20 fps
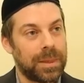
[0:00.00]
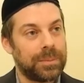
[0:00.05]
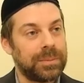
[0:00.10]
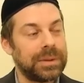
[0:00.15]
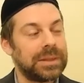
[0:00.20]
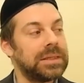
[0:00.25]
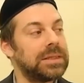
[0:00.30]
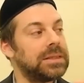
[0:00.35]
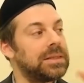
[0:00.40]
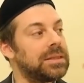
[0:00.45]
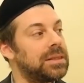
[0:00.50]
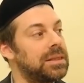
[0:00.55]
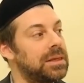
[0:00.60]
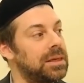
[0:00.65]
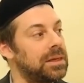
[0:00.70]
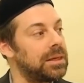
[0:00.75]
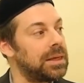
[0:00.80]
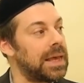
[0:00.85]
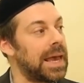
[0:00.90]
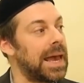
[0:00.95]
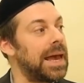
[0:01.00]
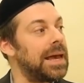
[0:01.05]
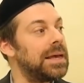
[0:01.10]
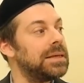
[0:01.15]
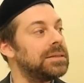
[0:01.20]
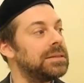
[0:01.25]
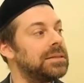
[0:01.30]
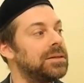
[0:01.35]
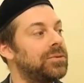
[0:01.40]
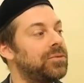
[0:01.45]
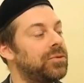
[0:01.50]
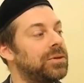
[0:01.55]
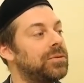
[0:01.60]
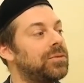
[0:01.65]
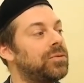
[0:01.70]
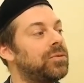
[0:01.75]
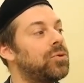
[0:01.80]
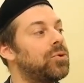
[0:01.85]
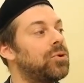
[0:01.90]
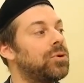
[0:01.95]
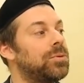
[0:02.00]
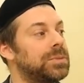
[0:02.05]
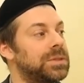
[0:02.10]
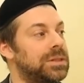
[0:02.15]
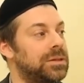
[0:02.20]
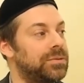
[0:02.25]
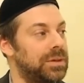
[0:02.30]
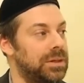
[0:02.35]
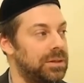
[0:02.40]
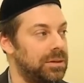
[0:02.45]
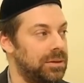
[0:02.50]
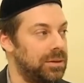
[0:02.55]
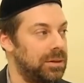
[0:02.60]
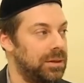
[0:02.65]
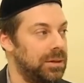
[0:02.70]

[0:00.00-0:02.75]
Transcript: but this thing has different forms of it.